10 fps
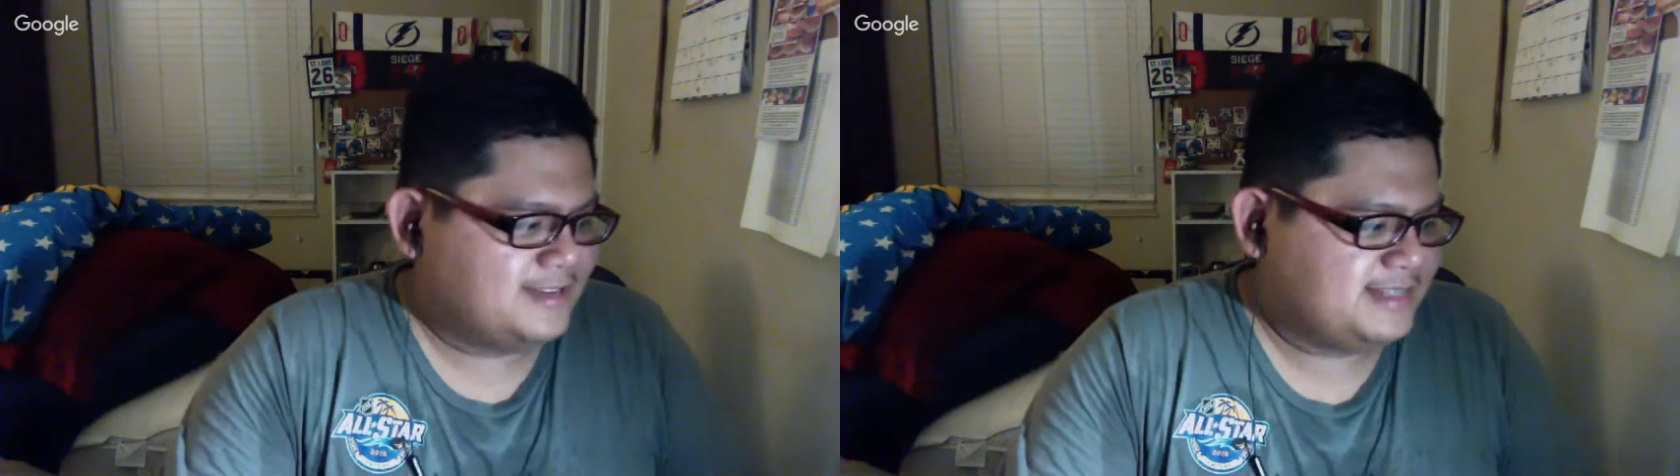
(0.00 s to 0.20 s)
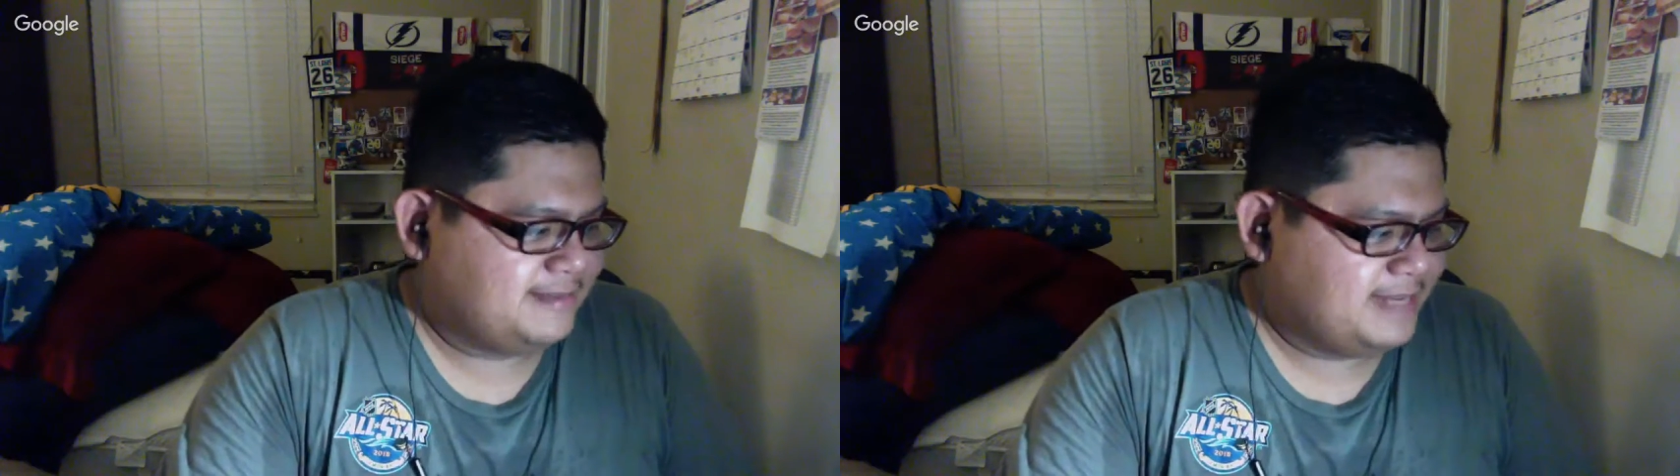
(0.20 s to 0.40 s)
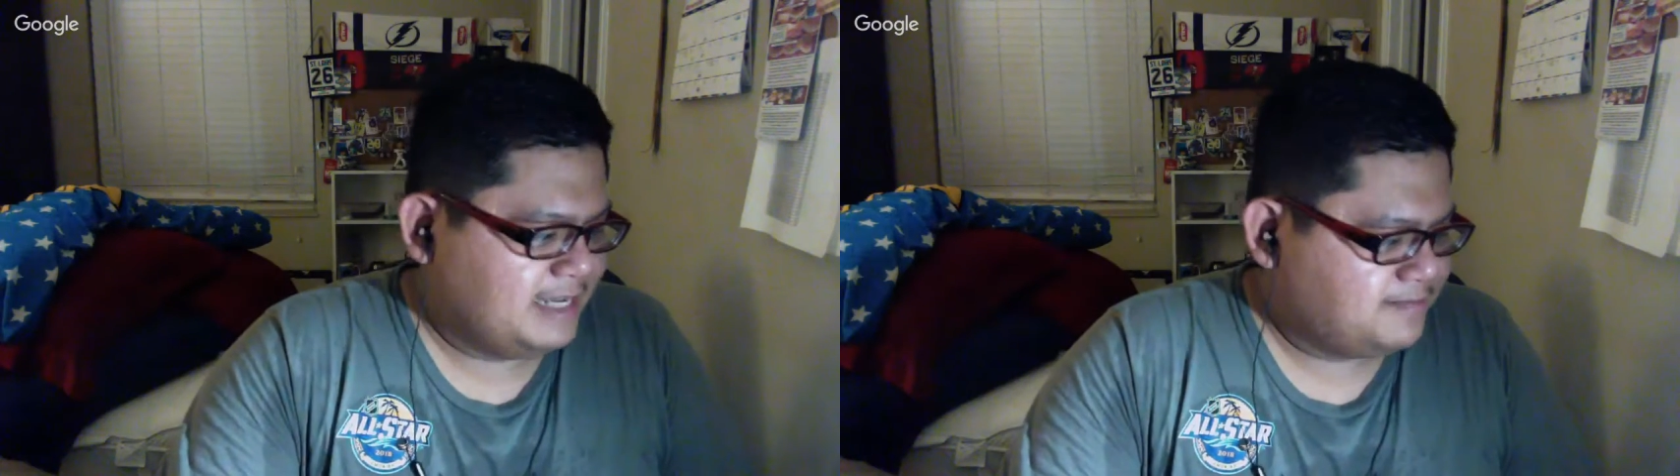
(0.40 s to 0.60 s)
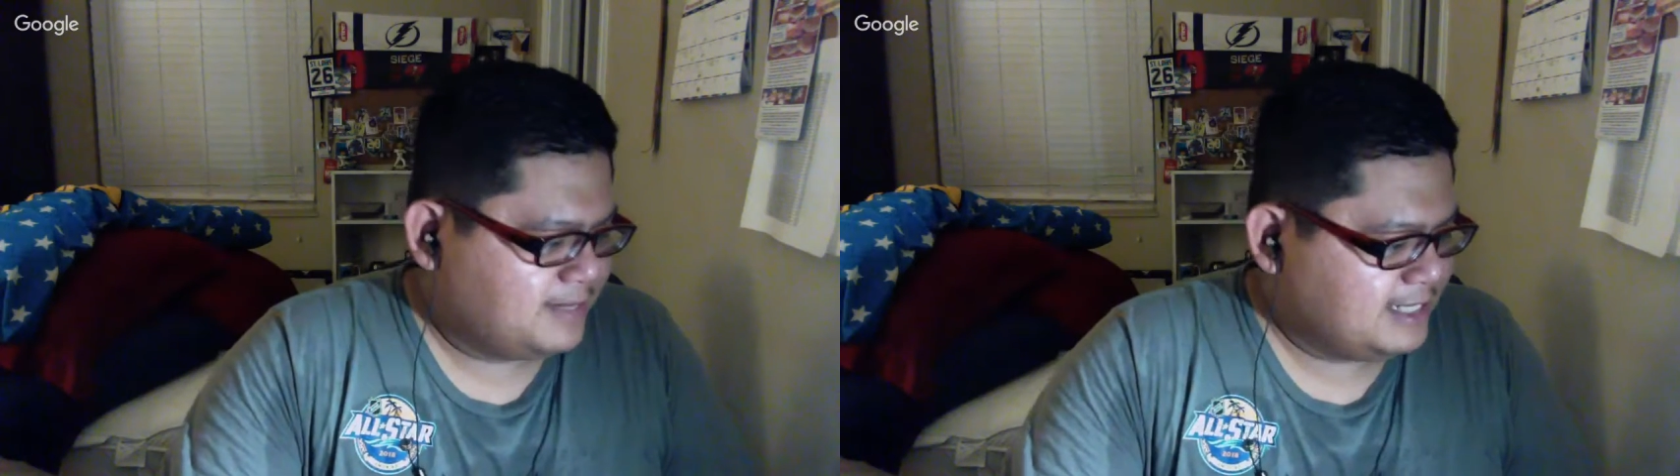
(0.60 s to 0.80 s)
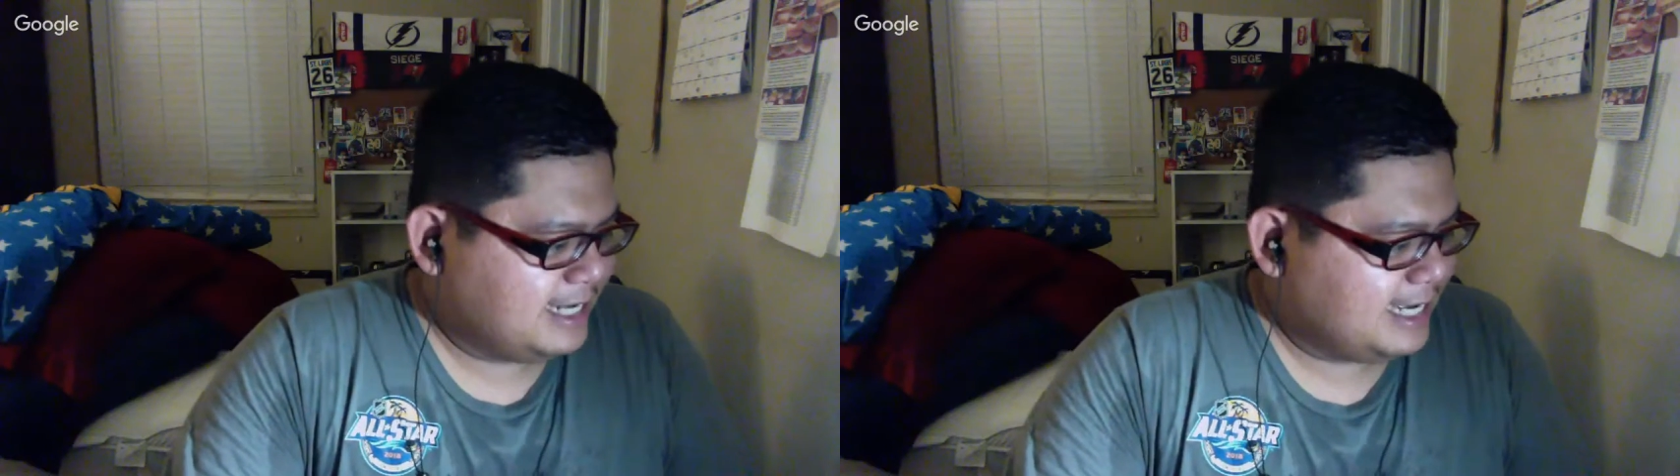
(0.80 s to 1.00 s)
name yet,
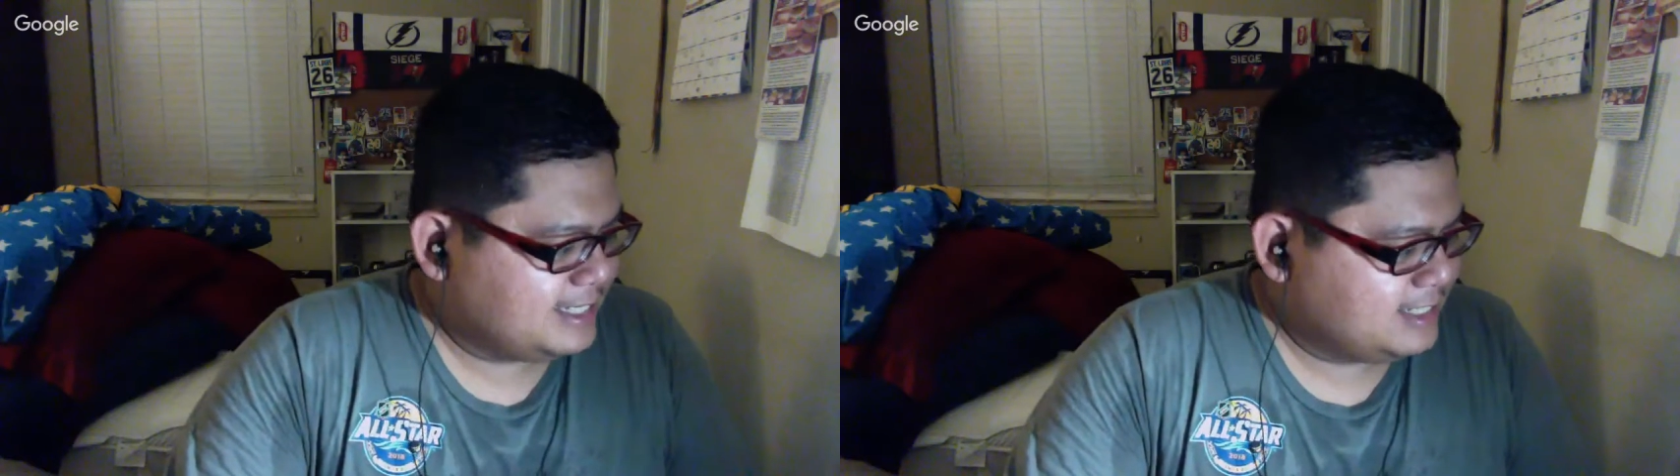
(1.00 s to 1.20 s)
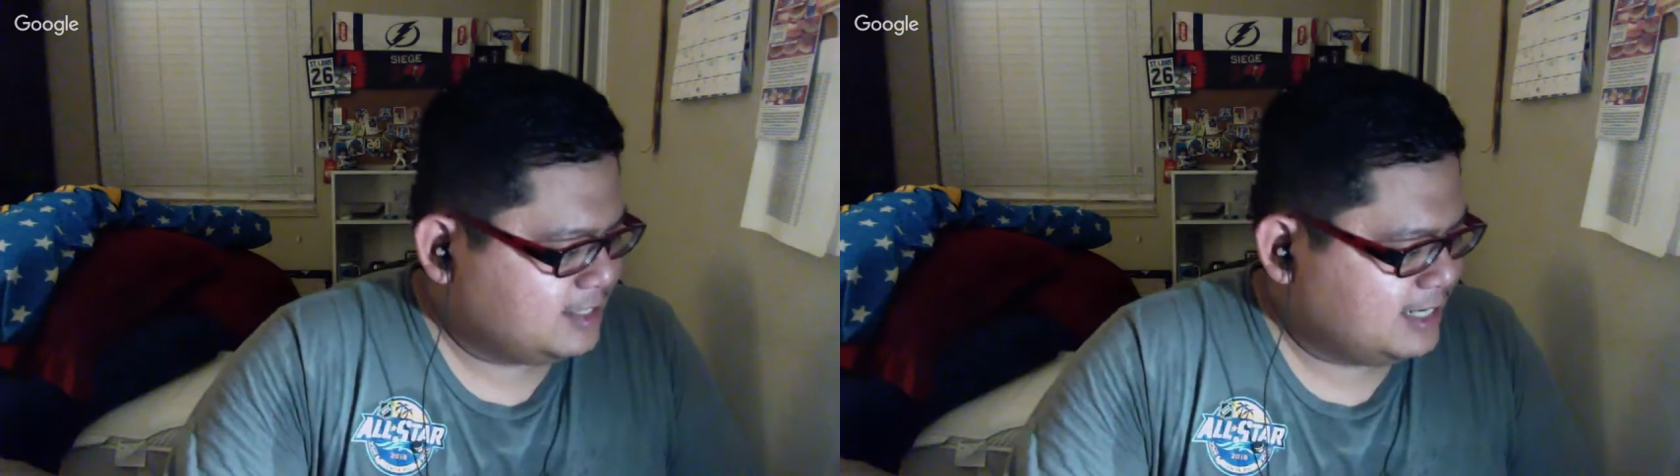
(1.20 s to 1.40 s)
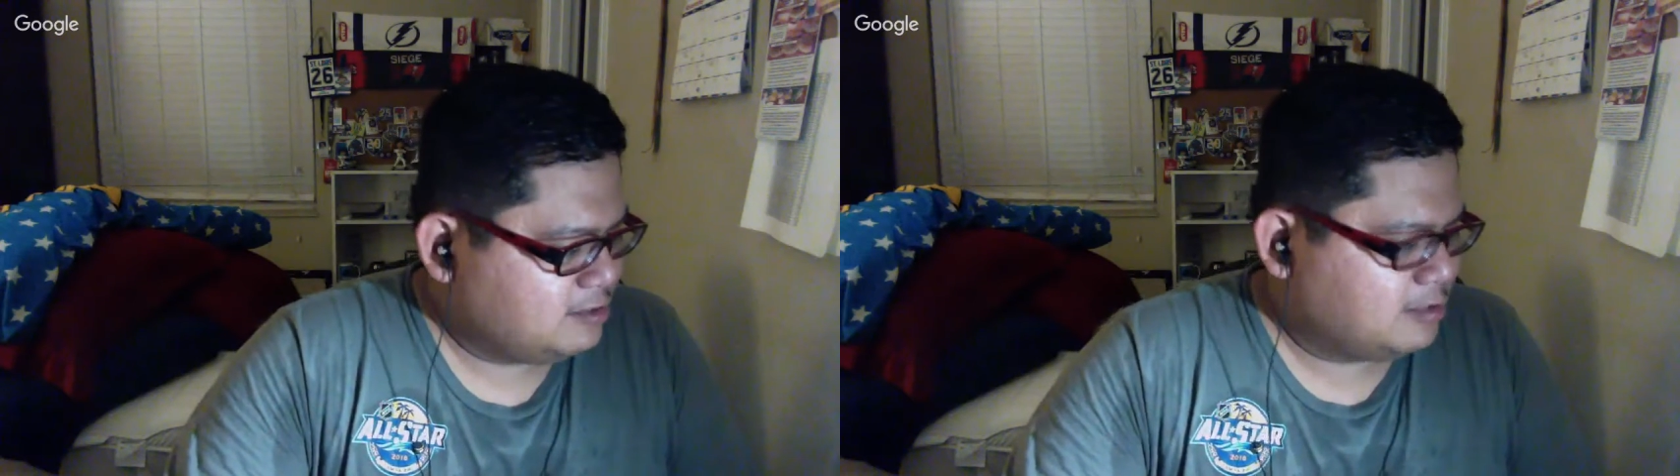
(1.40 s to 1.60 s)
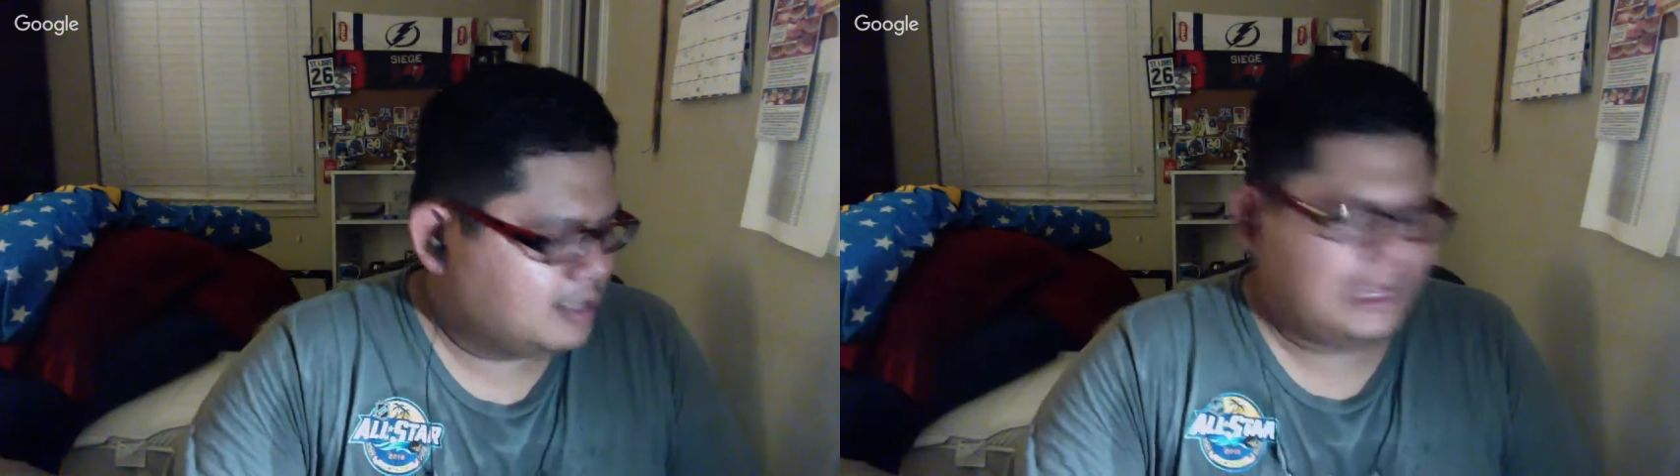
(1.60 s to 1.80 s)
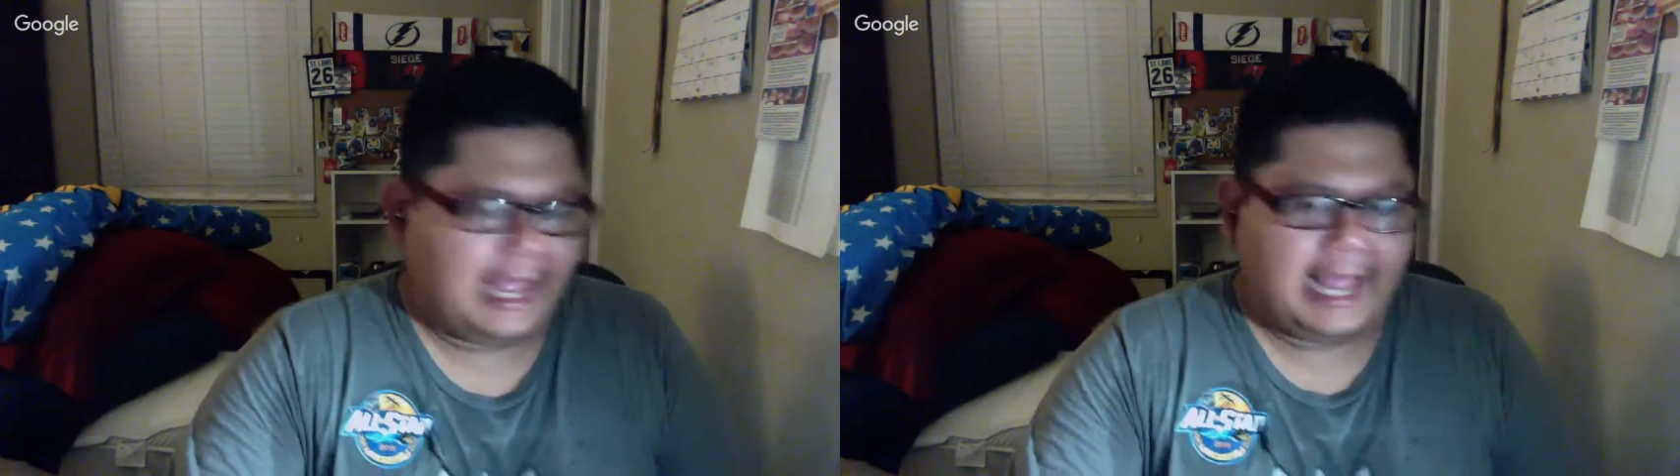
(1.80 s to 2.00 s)
but yeah. So it's
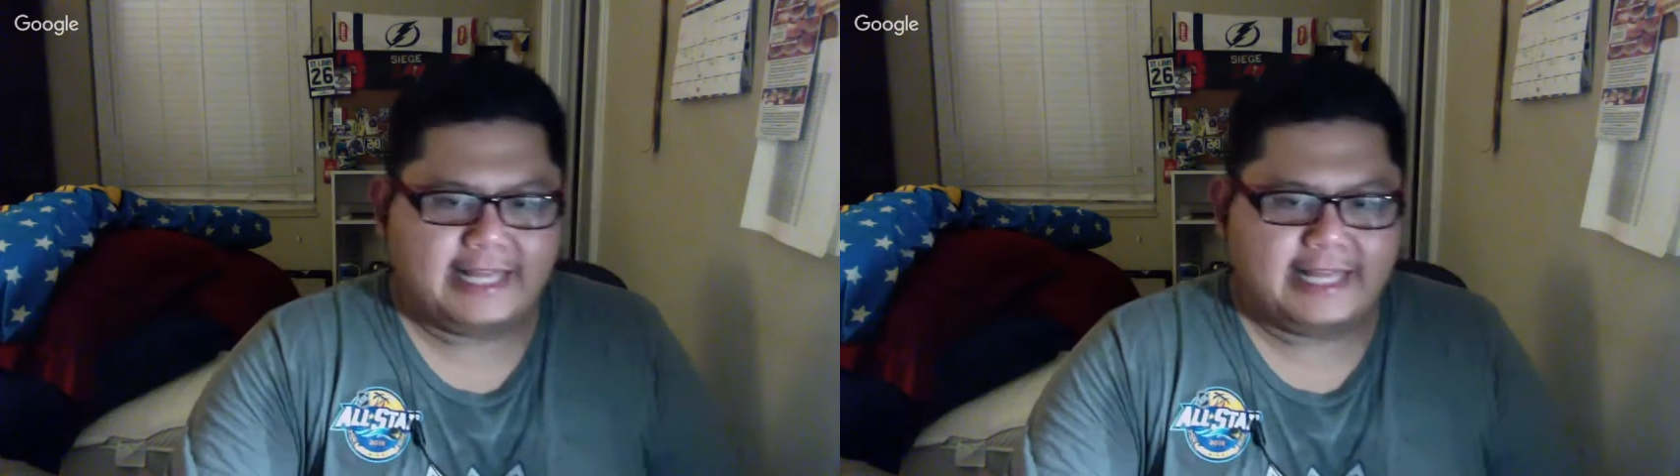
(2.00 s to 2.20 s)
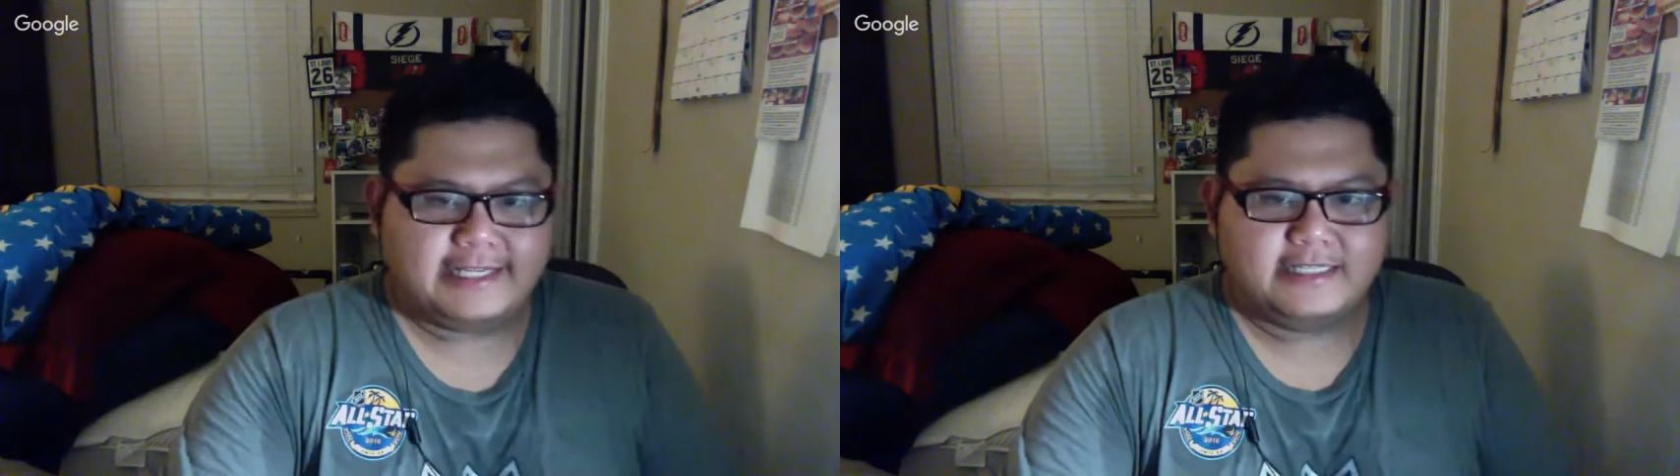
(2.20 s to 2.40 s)
what Alec,